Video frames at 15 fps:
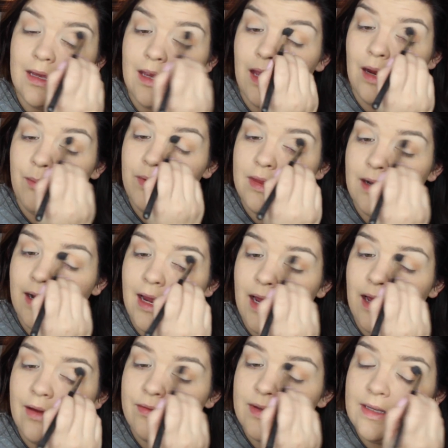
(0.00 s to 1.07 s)
the camera that I
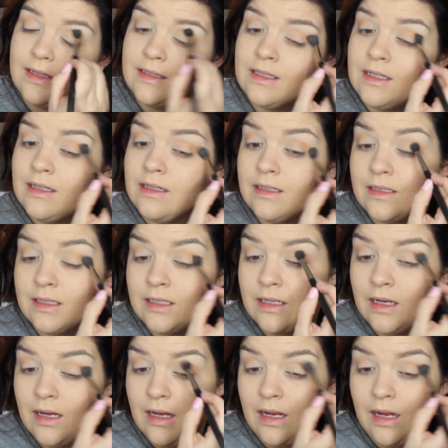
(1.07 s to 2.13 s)
have
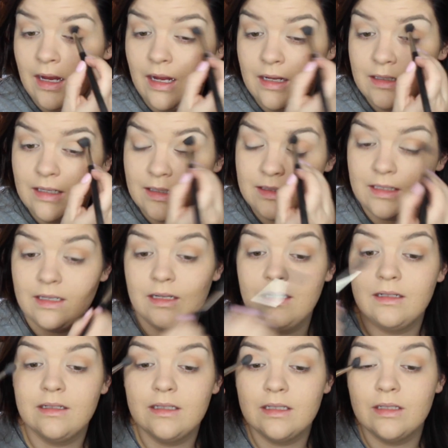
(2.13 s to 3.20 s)
it
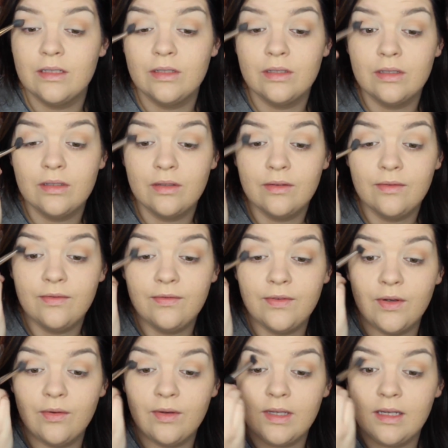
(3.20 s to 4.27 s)
doesn't
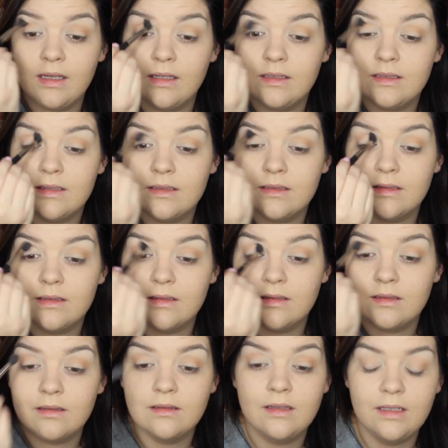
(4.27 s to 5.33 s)
focus,
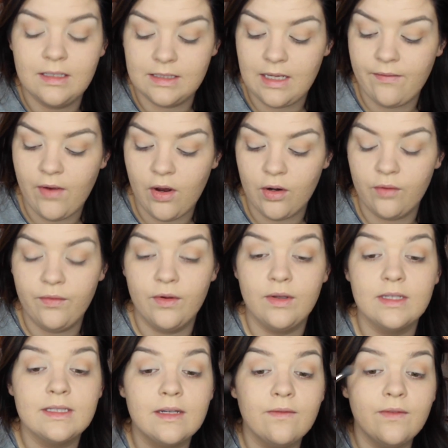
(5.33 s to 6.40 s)
it doesn't have
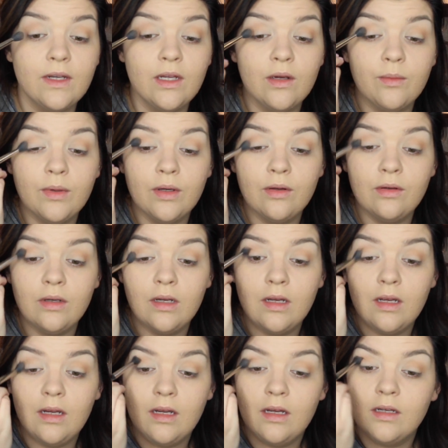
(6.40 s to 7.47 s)
autofocus in video mode.
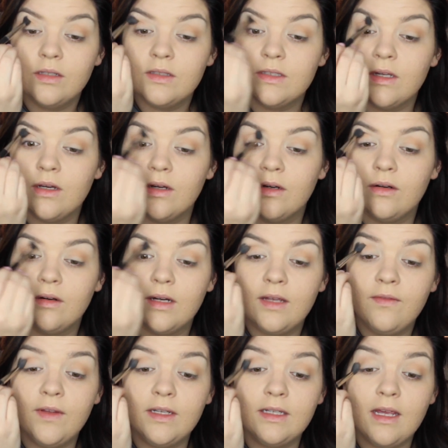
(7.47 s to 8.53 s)
So
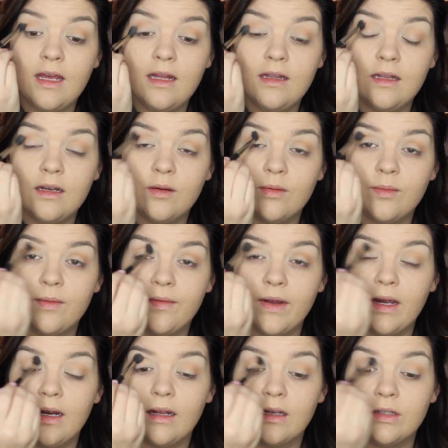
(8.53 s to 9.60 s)
if it did, then it would be
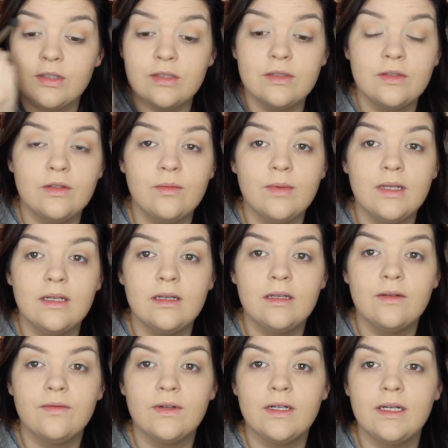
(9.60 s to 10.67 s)
fine. I could just zoom in
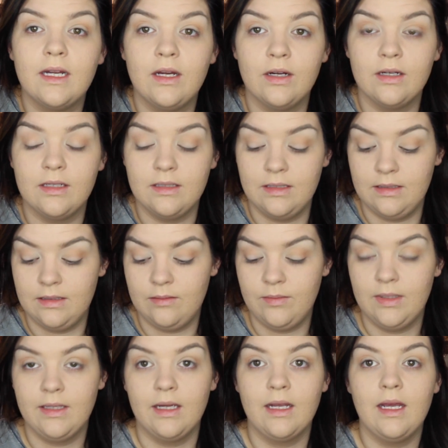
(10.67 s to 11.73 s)
different areas and
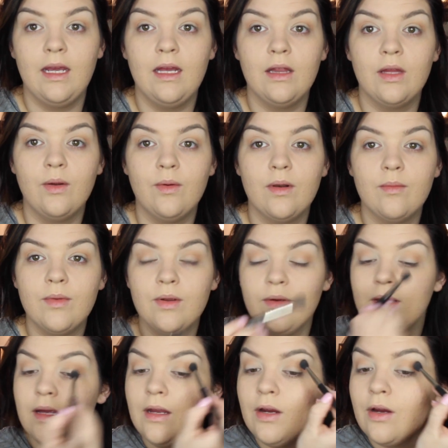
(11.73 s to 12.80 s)
be like, hey, look what I'm
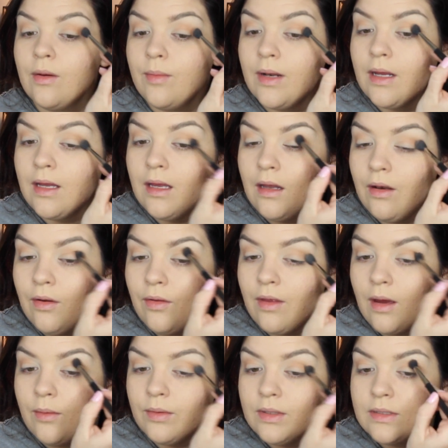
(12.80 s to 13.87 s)
doing here, but I can't do
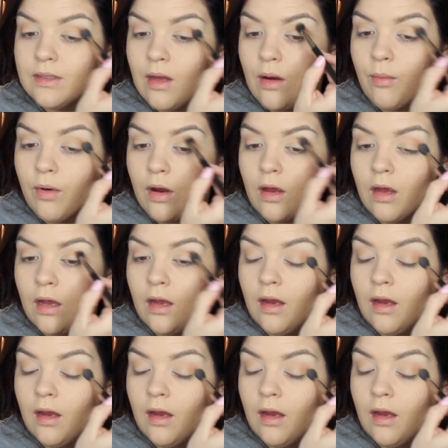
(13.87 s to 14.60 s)
that with this camera.